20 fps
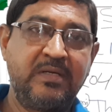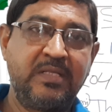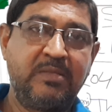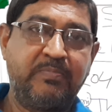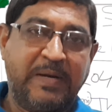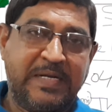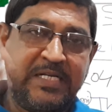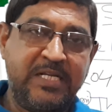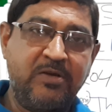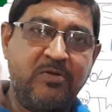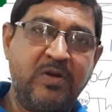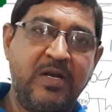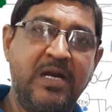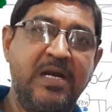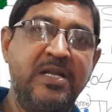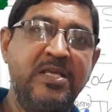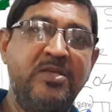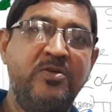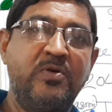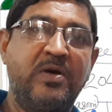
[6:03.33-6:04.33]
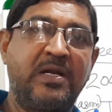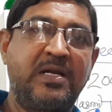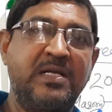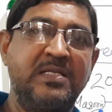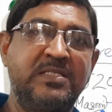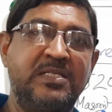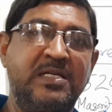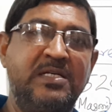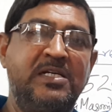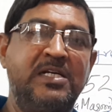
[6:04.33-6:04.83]
particularly you are
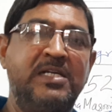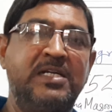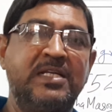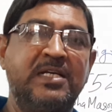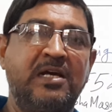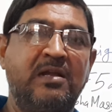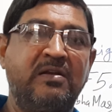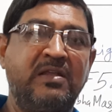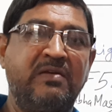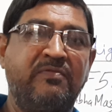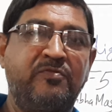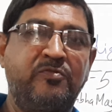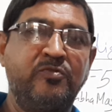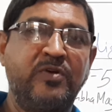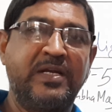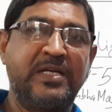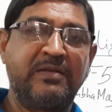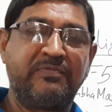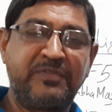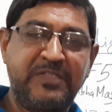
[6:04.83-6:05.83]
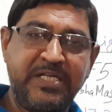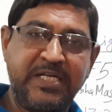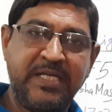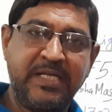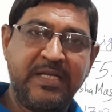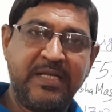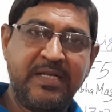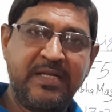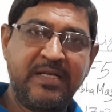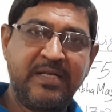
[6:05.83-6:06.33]
concentrating on F2 and F3,
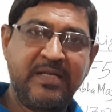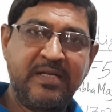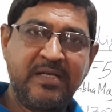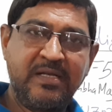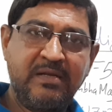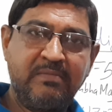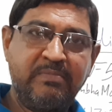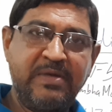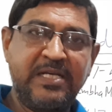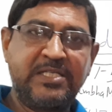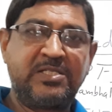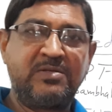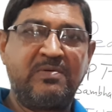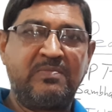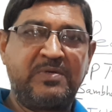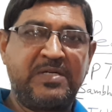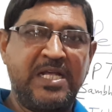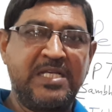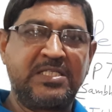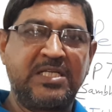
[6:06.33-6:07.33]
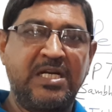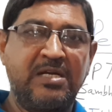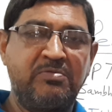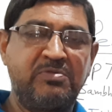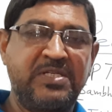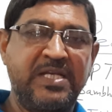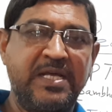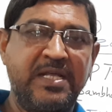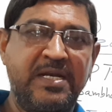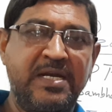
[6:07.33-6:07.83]
maximum transgressive
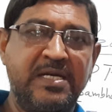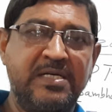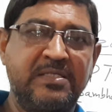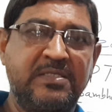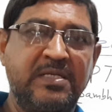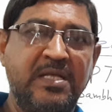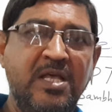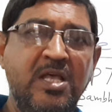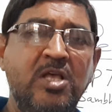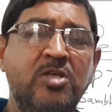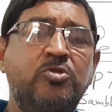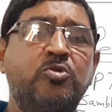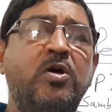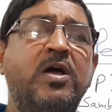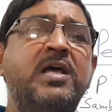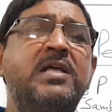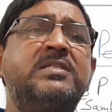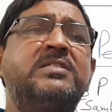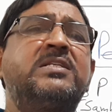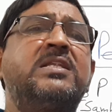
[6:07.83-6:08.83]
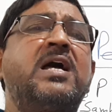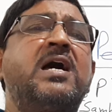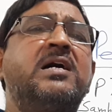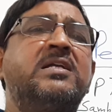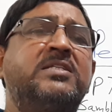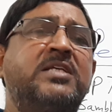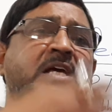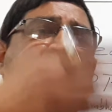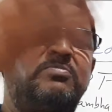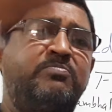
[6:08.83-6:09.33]
segregants. So as
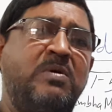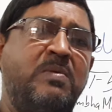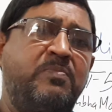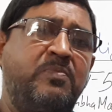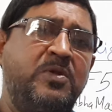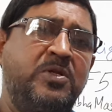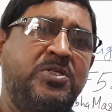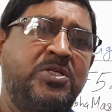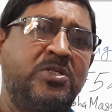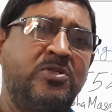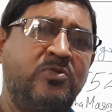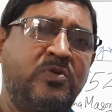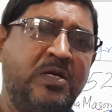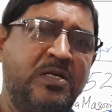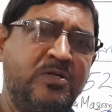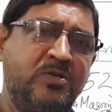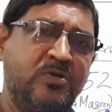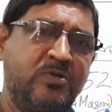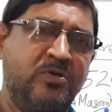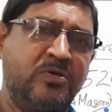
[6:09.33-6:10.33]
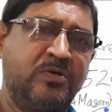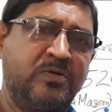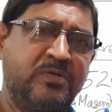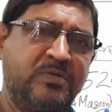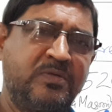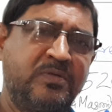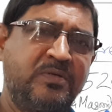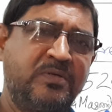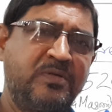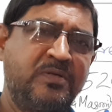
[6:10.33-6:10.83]
large as population you can grow,
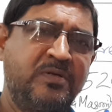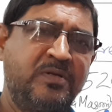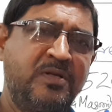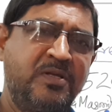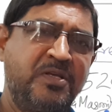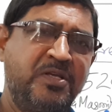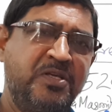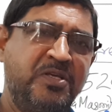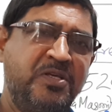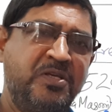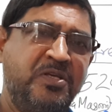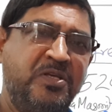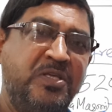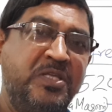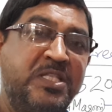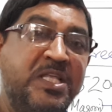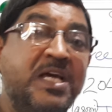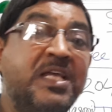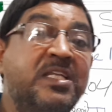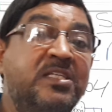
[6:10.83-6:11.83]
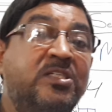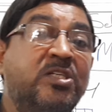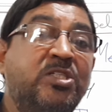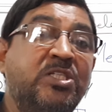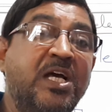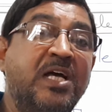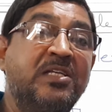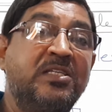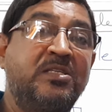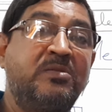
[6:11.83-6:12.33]
there is a
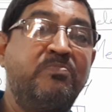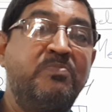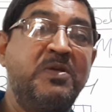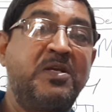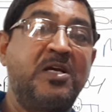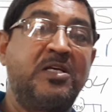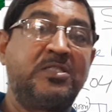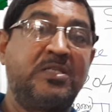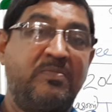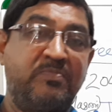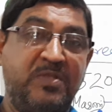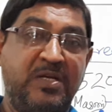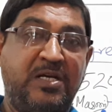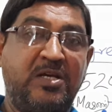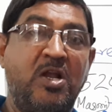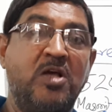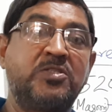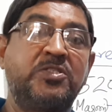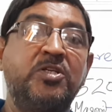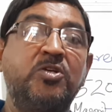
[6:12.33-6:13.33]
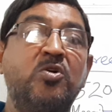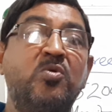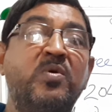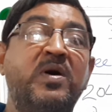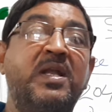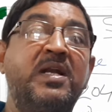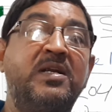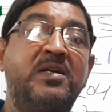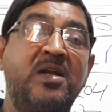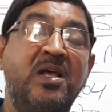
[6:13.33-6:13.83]
chance, because of the crossing over
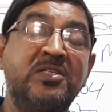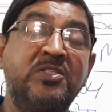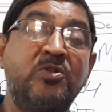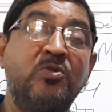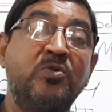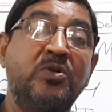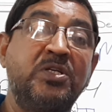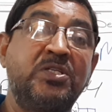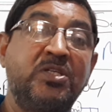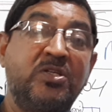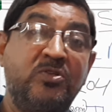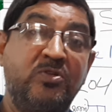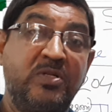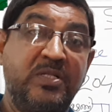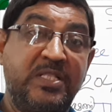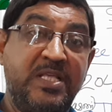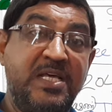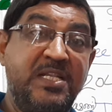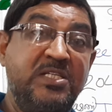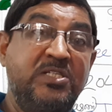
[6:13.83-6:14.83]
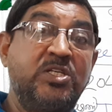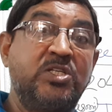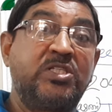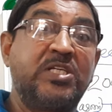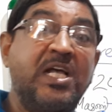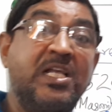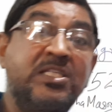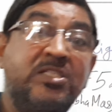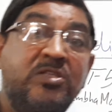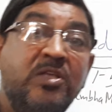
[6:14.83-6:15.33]
and translocation, there is a
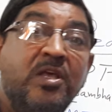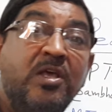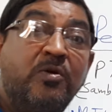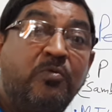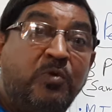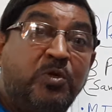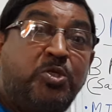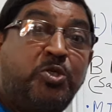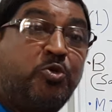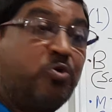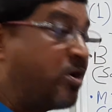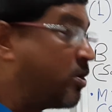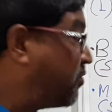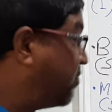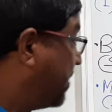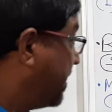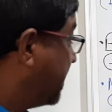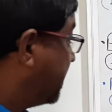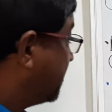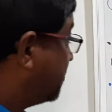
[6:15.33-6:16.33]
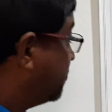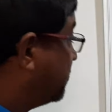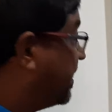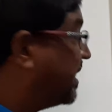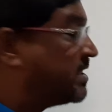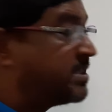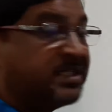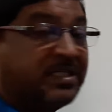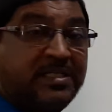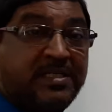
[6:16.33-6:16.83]
chance which you are willing to
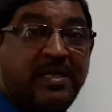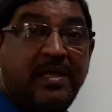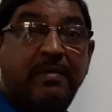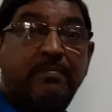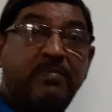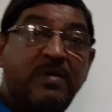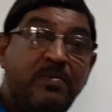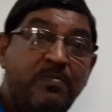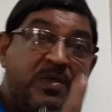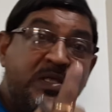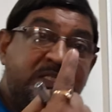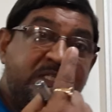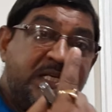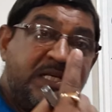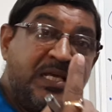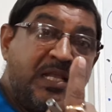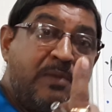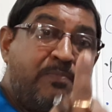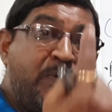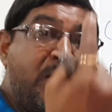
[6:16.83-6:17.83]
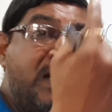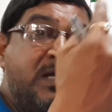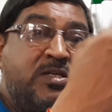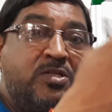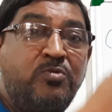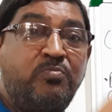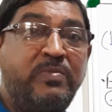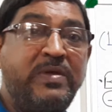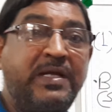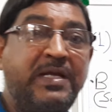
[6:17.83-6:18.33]
get it. Maybe a single plant
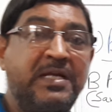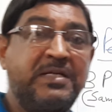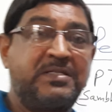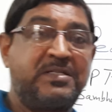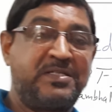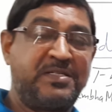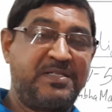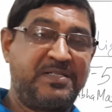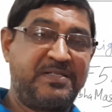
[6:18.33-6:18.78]
you may get.